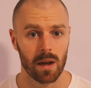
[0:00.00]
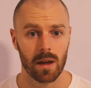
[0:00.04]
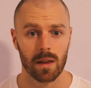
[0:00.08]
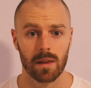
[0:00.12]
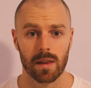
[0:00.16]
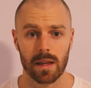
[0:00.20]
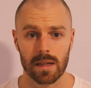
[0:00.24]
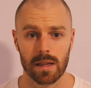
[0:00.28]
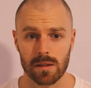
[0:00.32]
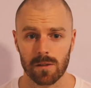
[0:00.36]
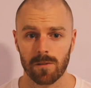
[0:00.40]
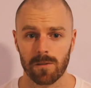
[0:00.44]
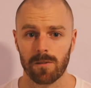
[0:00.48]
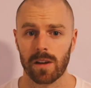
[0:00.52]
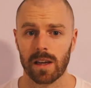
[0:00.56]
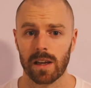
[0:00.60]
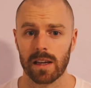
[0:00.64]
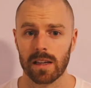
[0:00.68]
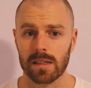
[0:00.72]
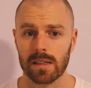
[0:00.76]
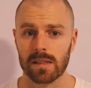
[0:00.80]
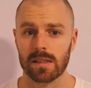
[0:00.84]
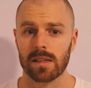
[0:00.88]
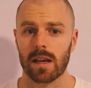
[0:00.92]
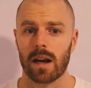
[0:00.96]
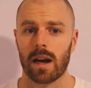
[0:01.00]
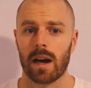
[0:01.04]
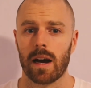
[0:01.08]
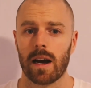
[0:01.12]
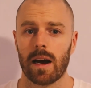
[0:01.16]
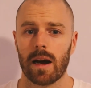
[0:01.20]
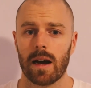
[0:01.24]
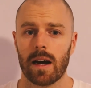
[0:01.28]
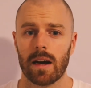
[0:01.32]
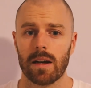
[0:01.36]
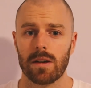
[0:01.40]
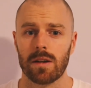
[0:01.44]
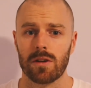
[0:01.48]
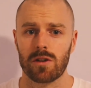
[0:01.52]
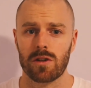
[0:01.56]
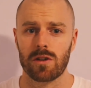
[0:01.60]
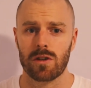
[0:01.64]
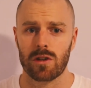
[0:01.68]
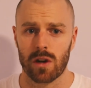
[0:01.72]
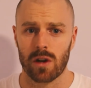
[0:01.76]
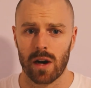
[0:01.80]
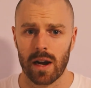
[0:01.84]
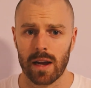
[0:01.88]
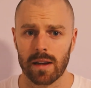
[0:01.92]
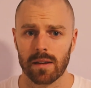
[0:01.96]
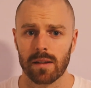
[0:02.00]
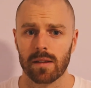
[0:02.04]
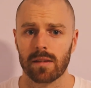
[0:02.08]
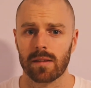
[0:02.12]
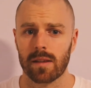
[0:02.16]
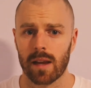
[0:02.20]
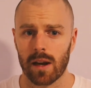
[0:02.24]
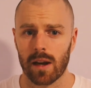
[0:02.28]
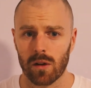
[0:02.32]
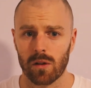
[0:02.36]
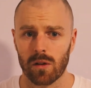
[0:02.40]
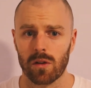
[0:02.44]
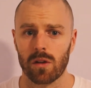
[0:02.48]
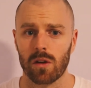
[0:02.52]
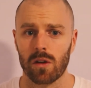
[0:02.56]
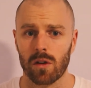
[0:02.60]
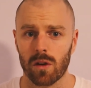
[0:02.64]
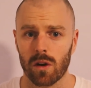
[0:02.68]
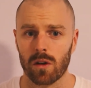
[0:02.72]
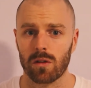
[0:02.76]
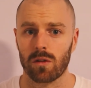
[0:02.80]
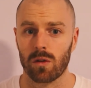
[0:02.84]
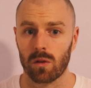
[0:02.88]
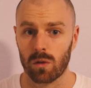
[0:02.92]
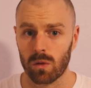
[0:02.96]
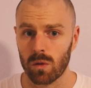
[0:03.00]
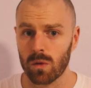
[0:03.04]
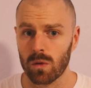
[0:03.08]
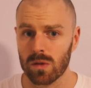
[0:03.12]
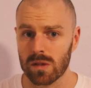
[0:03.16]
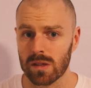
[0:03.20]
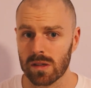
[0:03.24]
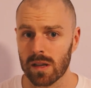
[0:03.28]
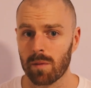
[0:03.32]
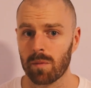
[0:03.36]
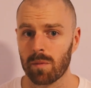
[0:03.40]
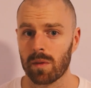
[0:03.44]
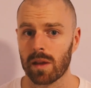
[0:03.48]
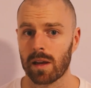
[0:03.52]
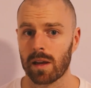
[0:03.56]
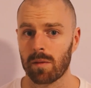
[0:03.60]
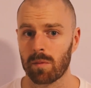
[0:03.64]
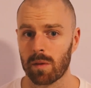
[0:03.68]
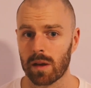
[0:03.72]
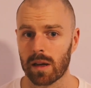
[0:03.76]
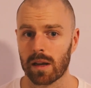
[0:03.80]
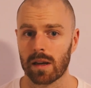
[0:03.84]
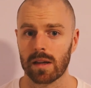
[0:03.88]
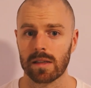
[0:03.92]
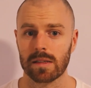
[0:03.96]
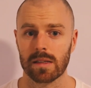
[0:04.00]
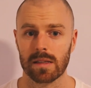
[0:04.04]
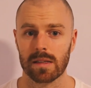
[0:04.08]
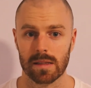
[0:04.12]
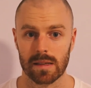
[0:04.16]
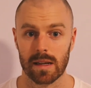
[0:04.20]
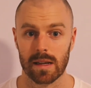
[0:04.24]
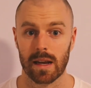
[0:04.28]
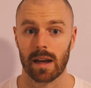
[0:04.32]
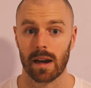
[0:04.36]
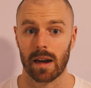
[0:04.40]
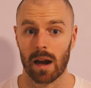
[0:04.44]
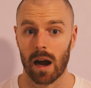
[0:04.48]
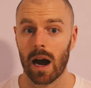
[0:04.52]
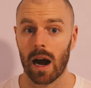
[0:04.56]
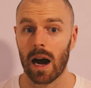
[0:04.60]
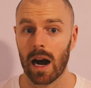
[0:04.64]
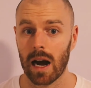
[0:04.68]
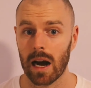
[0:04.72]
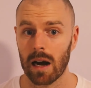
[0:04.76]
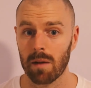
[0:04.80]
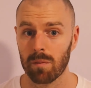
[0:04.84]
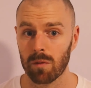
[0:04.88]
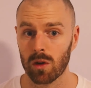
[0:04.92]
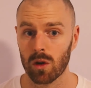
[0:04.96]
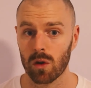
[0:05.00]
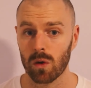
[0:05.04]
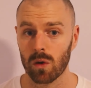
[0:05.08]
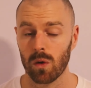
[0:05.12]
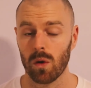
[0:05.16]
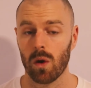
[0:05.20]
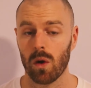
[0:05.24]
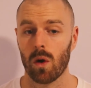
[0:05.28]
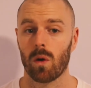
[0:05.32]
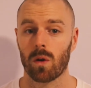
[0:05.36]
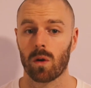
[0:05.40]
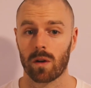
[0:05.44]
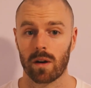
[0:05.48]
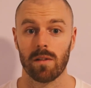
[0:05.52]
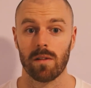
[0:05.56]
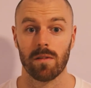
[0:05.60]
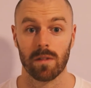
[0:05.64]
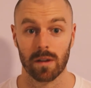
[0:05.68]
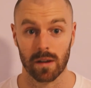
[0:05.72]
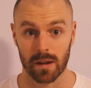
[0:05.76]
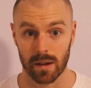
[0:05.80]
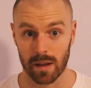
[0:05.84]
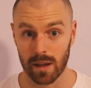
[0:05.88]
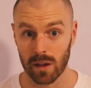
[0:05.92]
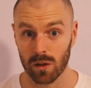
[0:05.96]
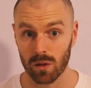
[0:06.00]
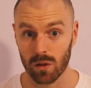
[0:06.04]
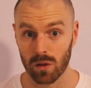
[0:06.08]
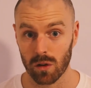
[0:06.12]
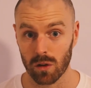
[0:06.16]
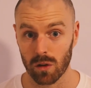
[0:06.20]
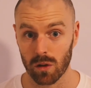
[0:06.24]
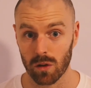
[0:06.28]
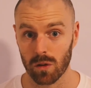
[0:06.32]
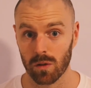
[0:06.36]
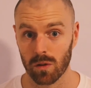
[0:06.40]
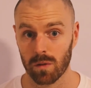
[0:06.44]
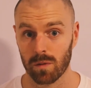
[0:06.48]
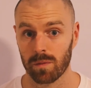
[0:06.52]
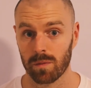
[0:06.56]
These fears are trying to tell you not to do something because it's going to harm you or even kill you.